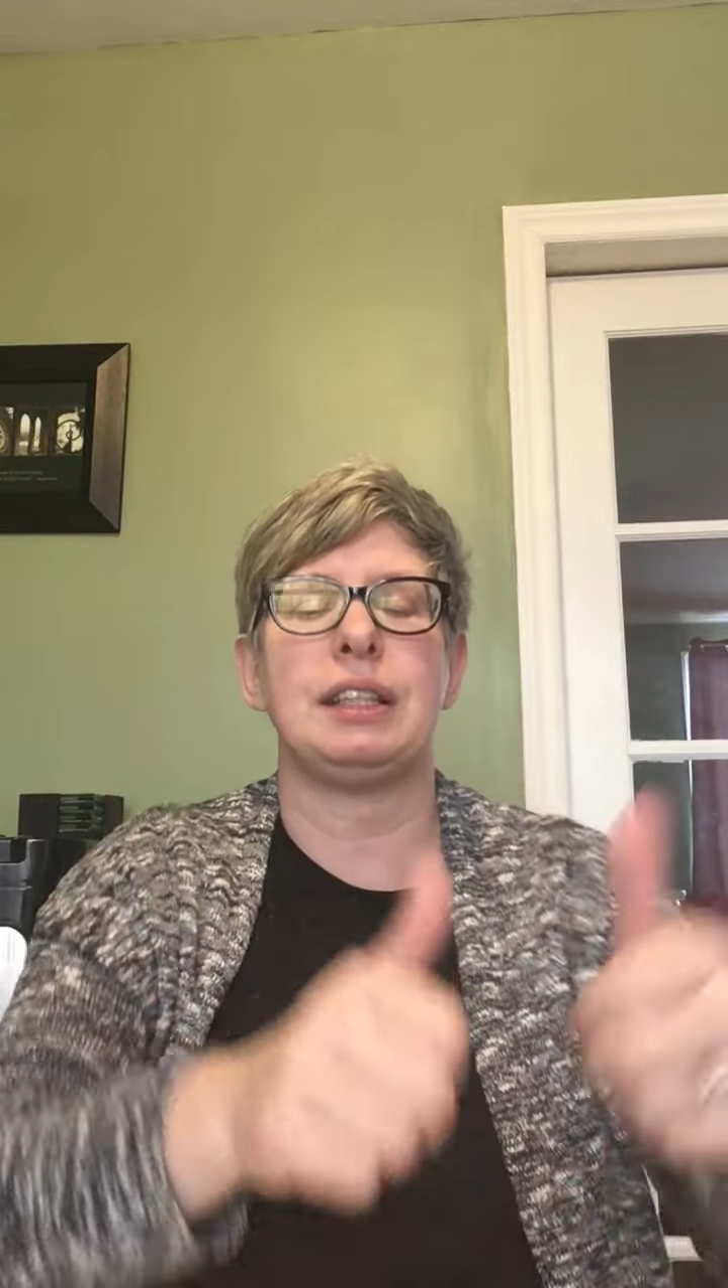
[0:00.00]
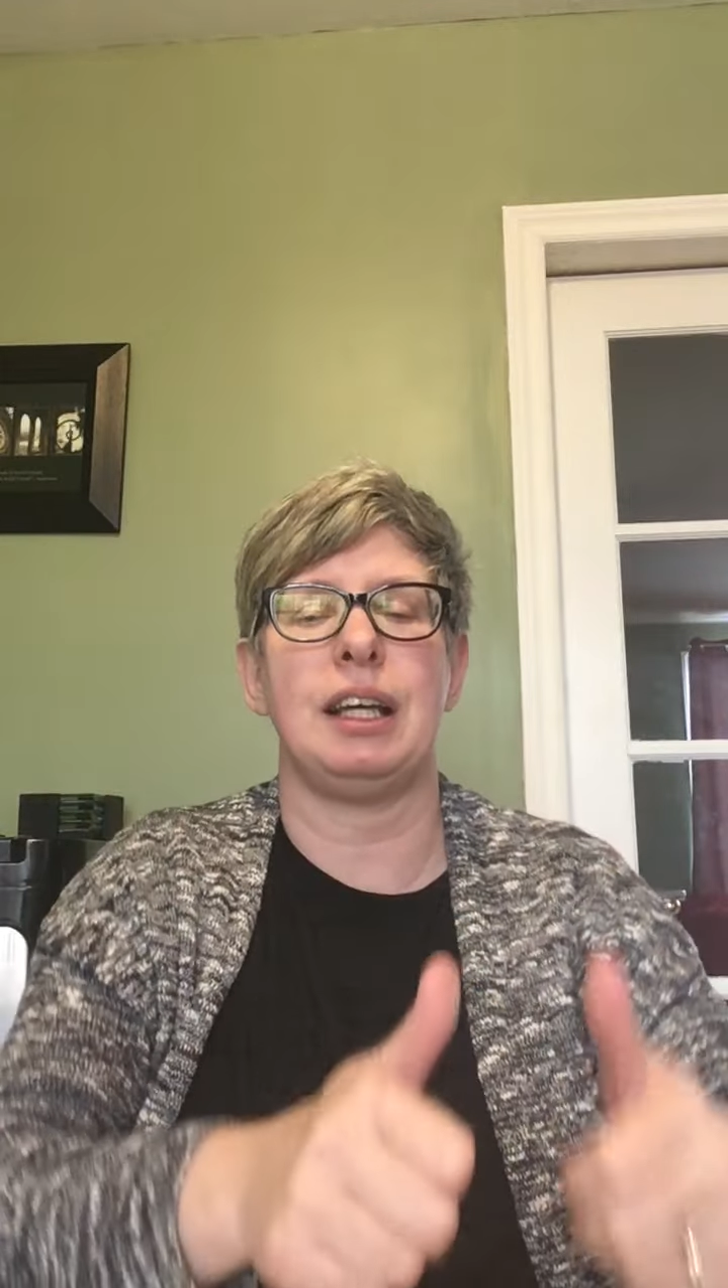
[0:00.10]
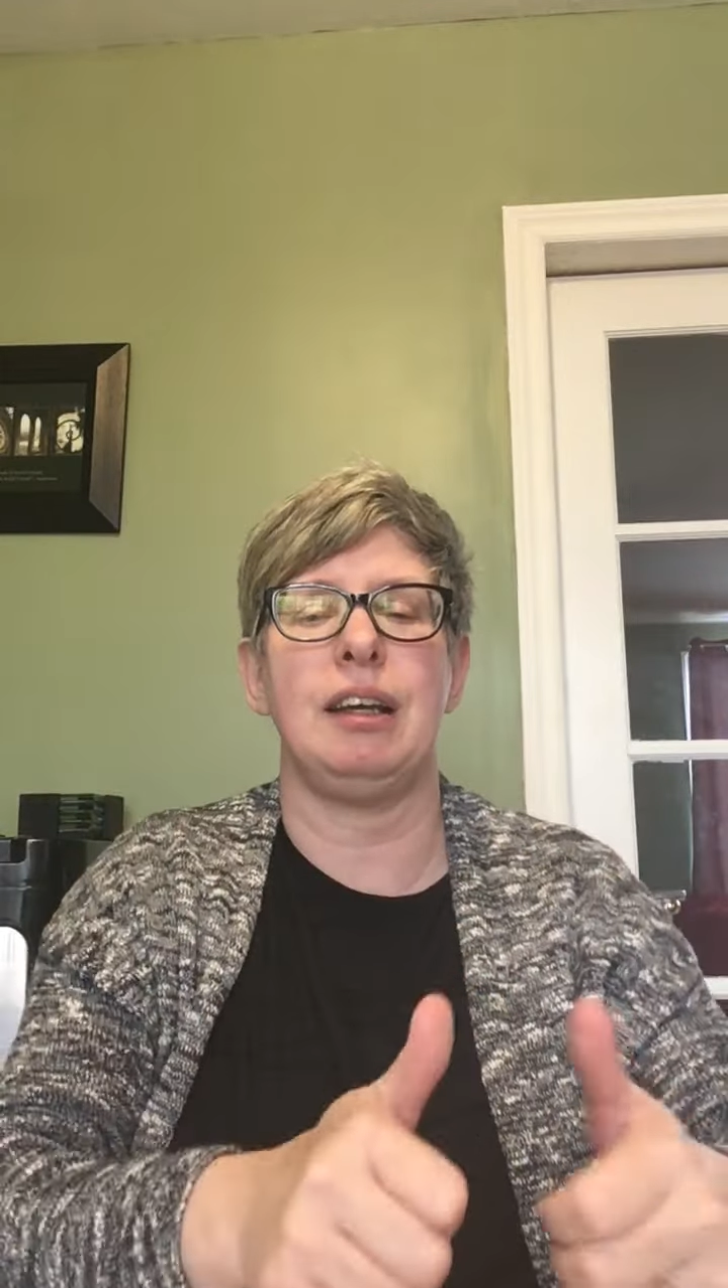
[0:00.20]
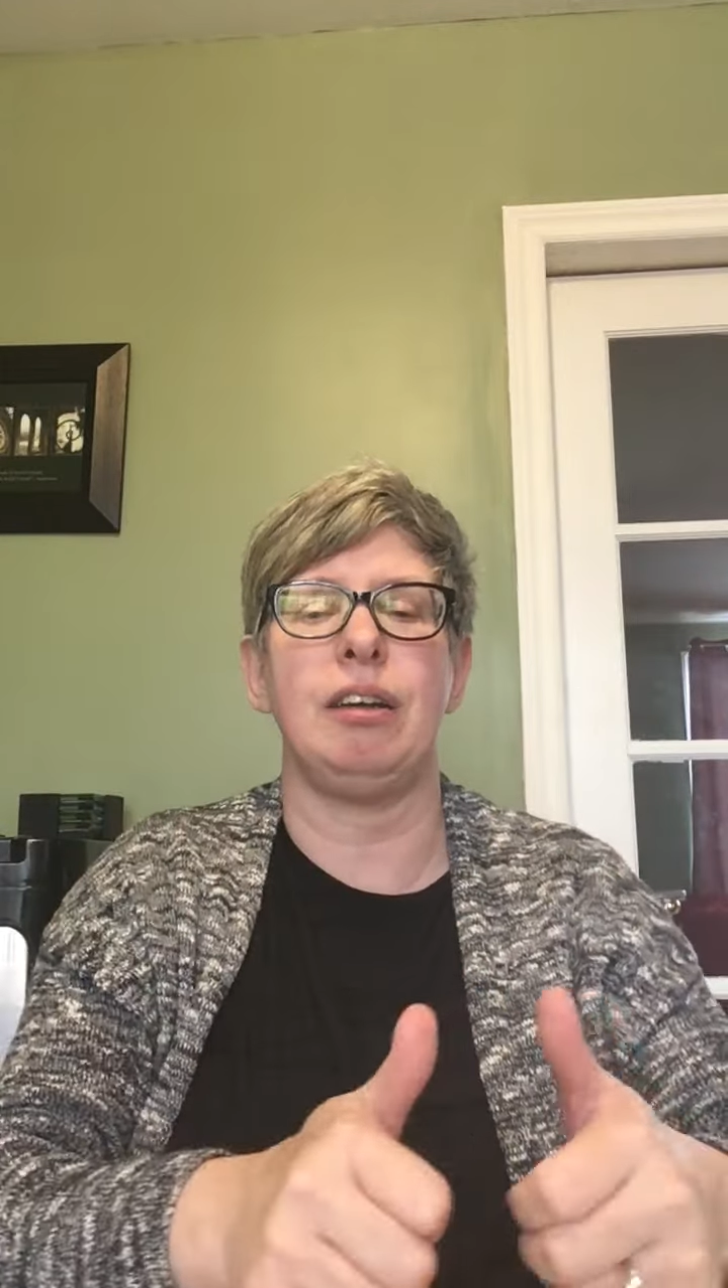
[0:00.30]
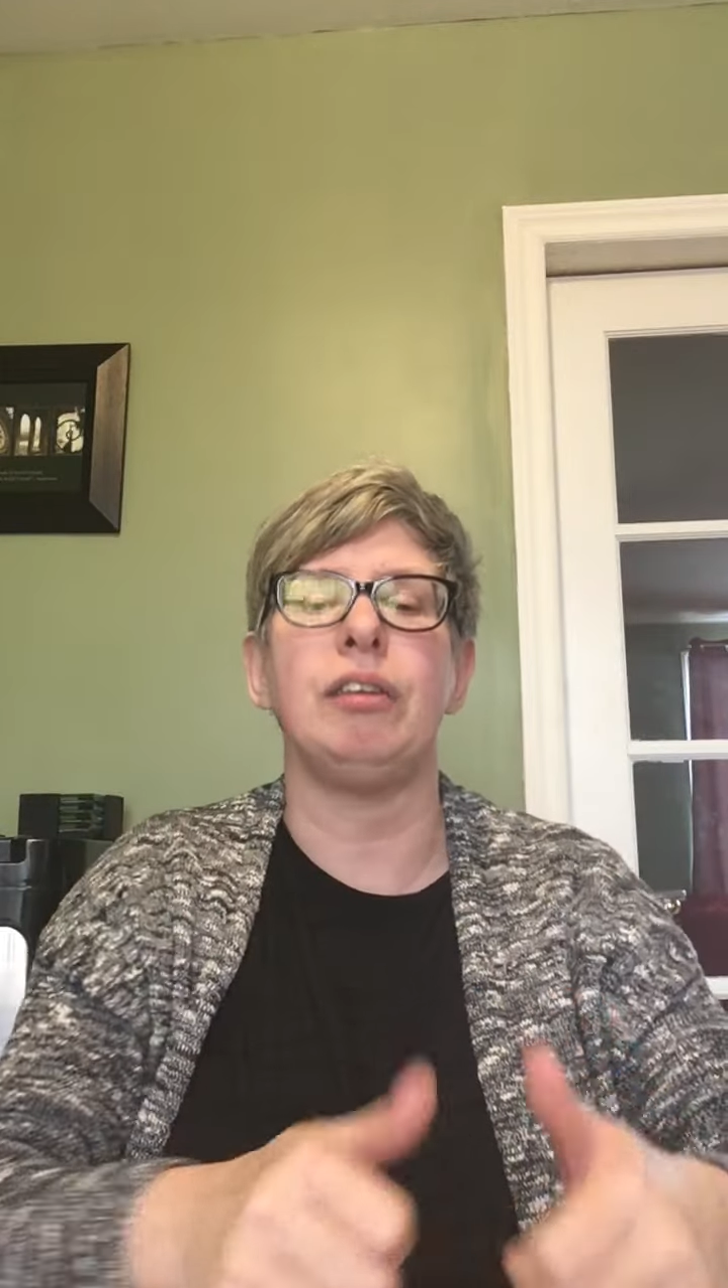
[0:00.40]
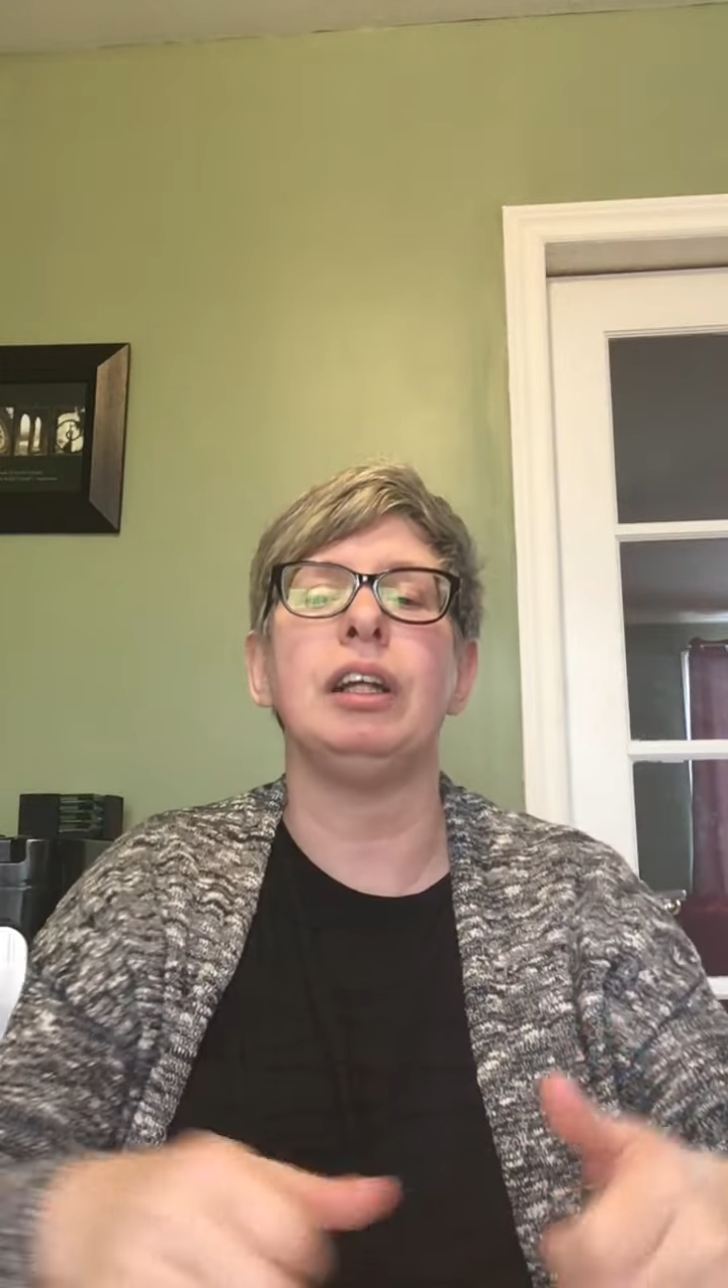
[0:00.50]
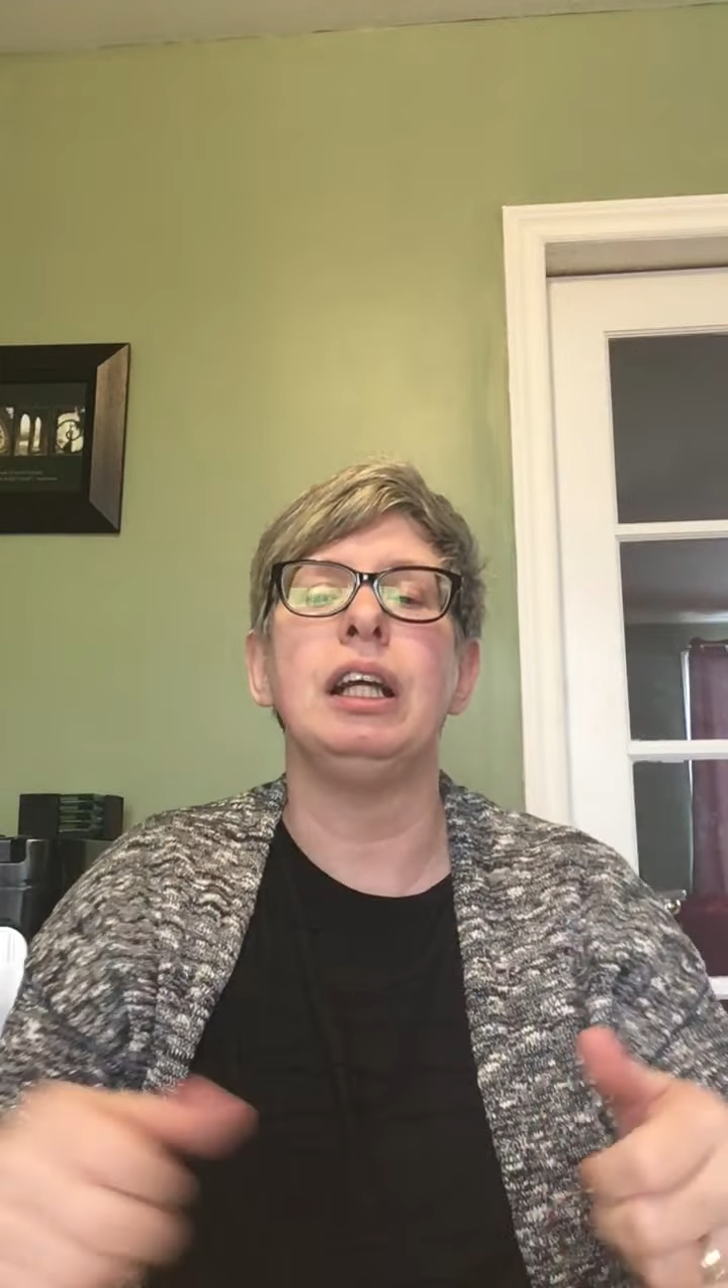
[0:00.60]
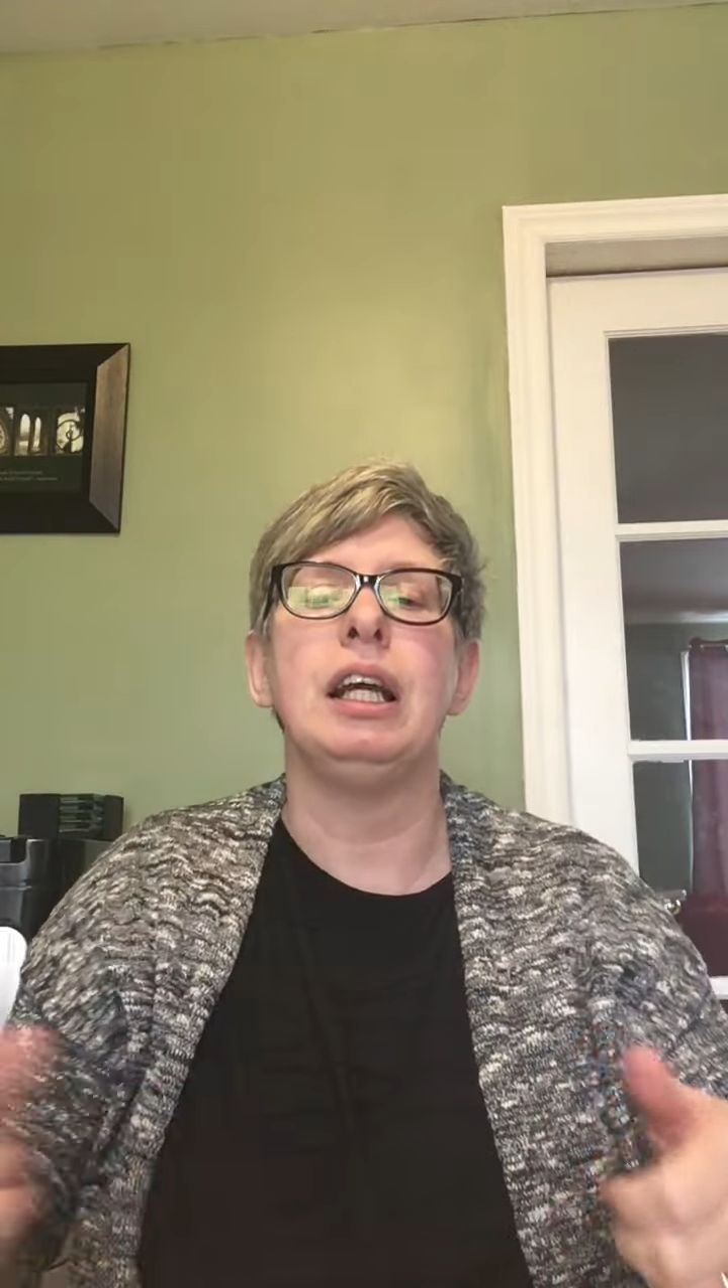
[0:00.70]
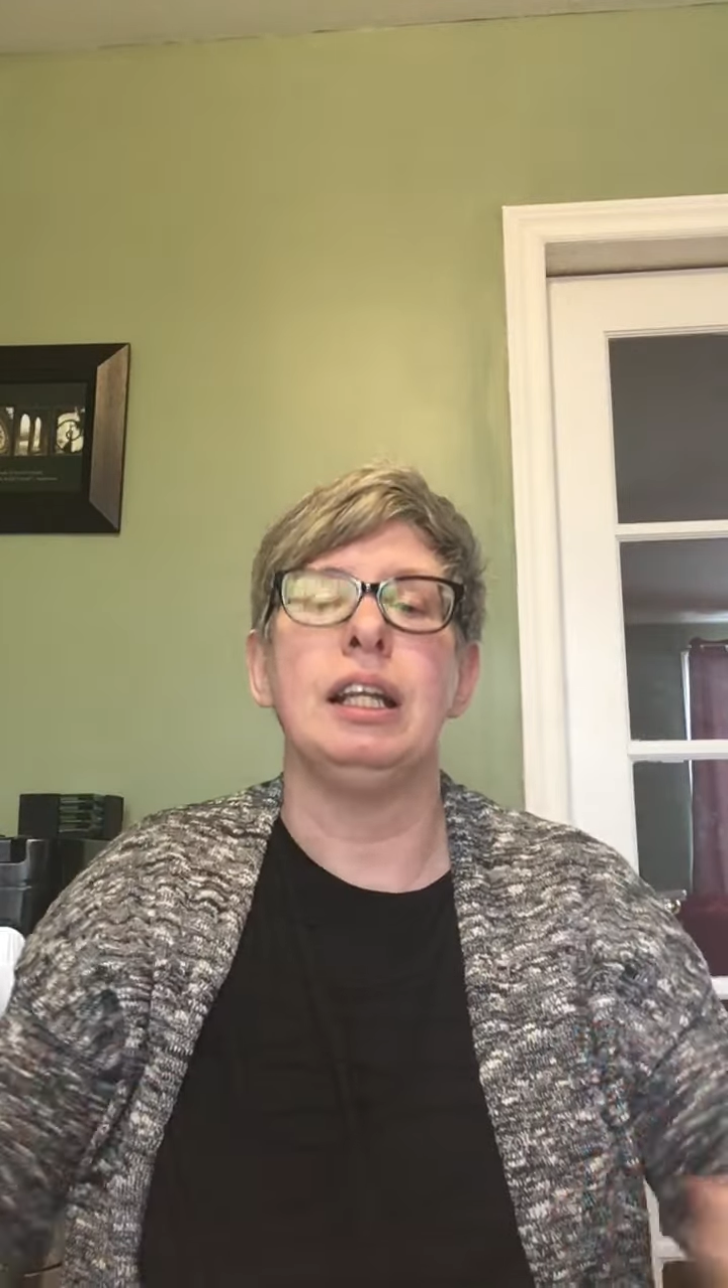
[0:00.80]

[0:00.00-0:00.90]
town.